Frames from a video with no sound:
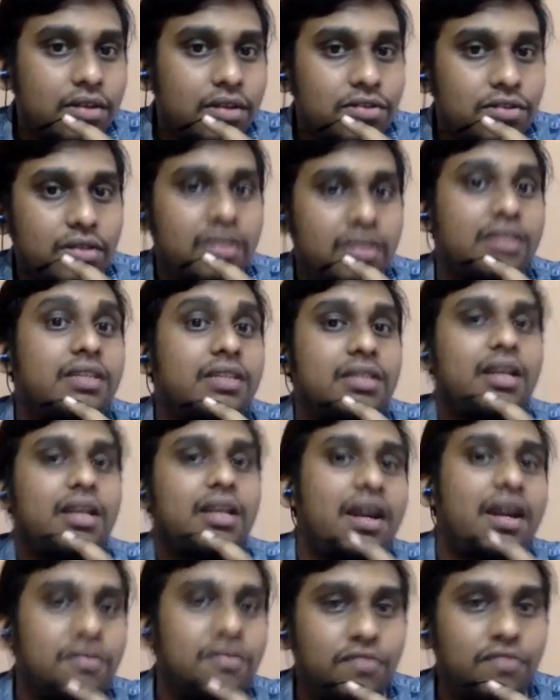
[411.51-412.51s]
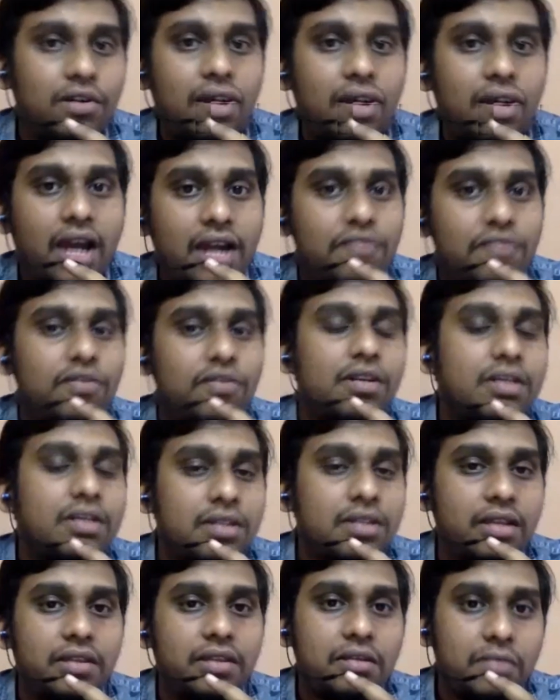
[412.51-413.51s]
So this is landfall. Landfall is
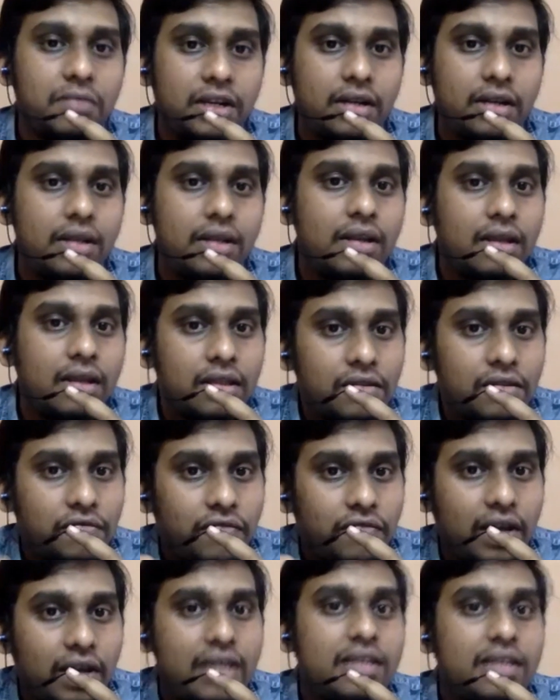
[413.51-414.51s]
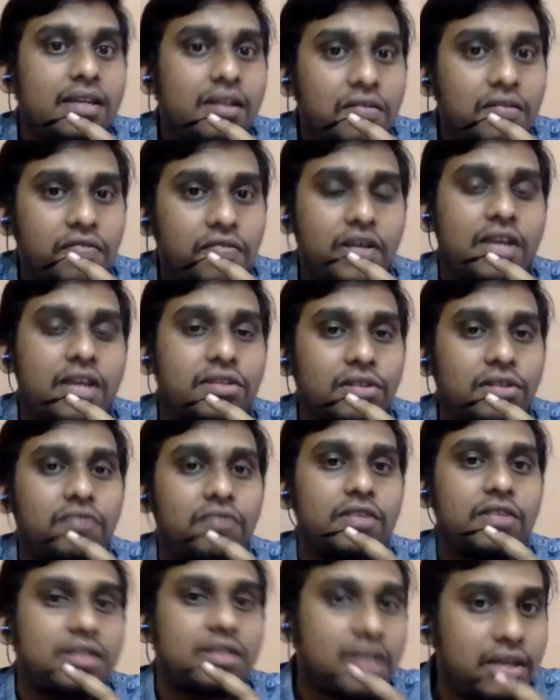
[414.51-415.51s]
nothing but the final phase of
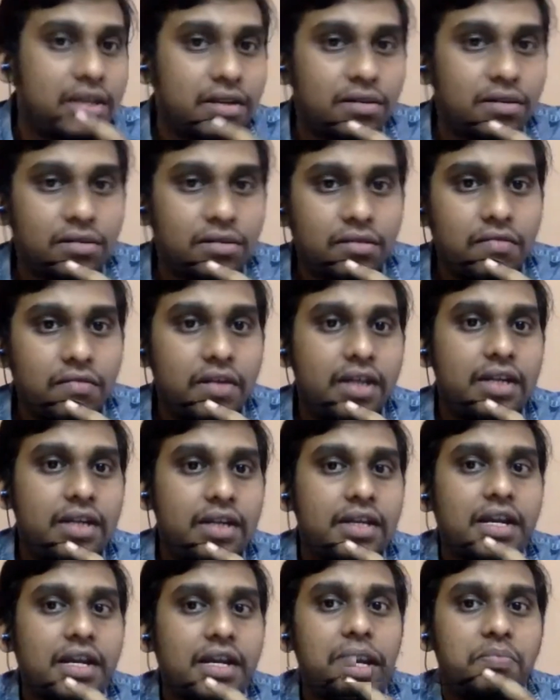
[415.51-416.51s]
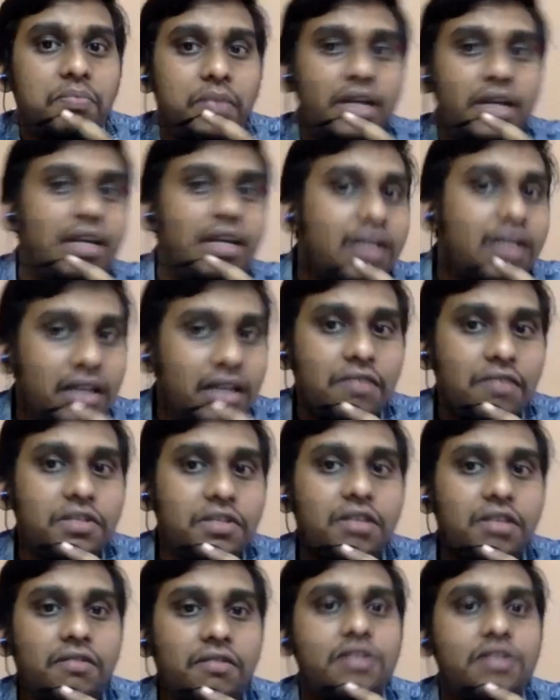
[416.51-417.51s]
the cyclone, where it completely
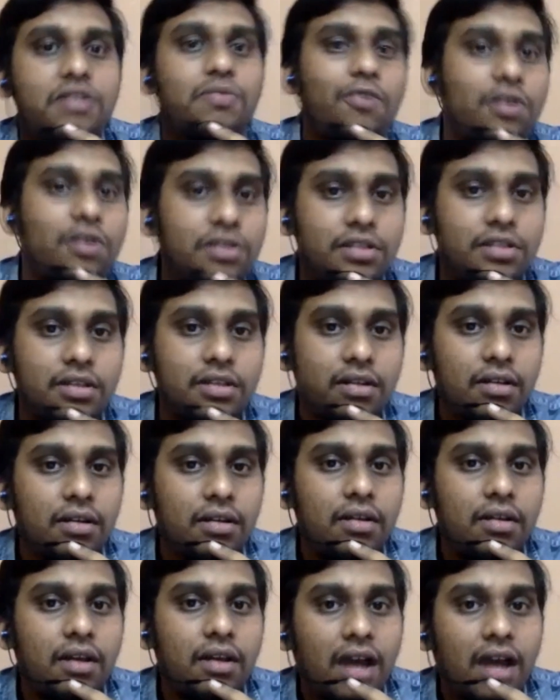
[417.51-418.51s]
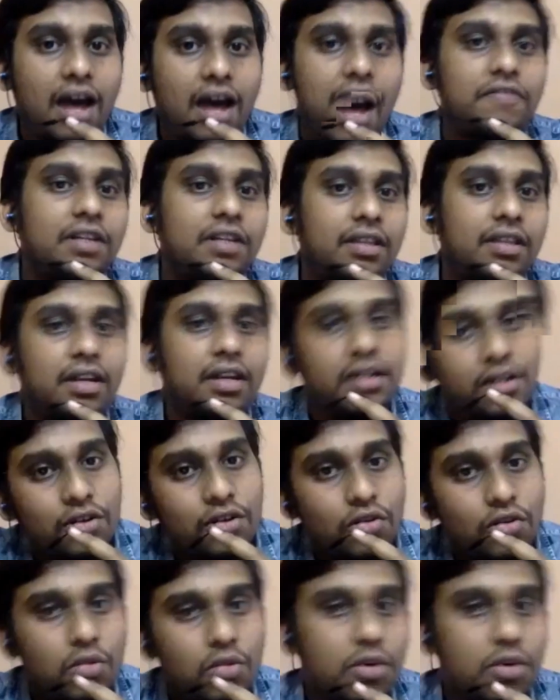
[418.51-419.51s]
gives away its moisture. After that, it
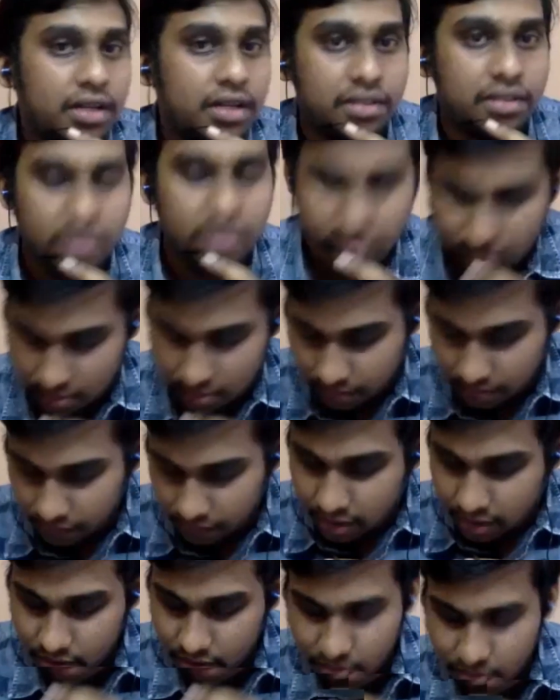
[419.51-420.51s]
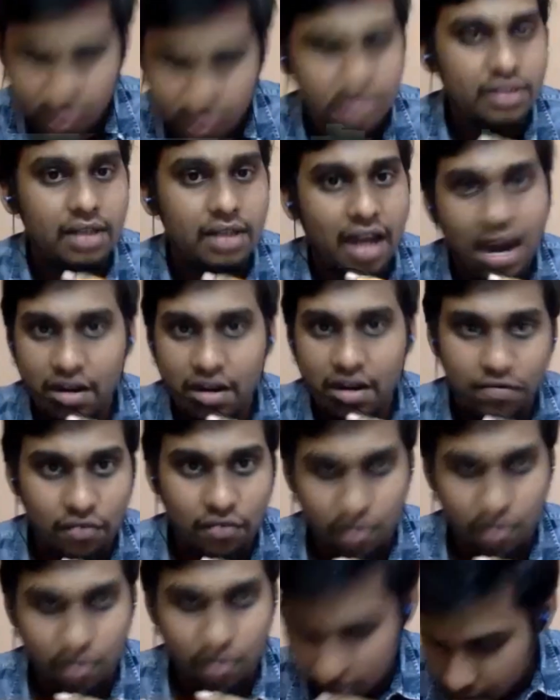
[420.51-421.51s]
no more exists. This is
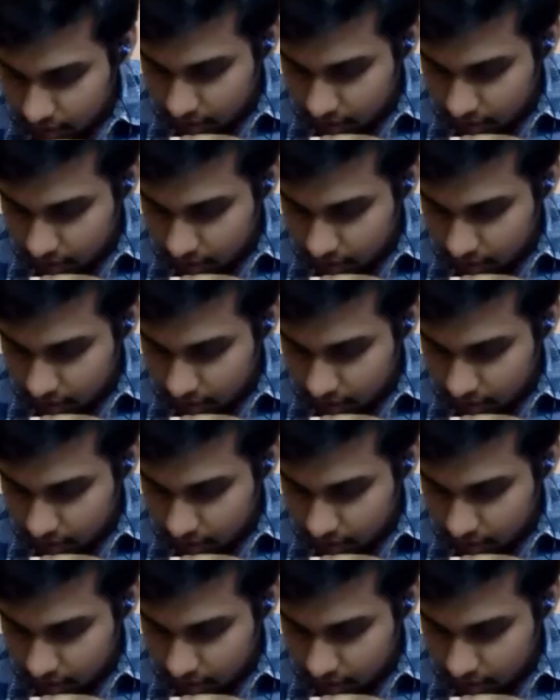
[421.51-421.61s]
landfall.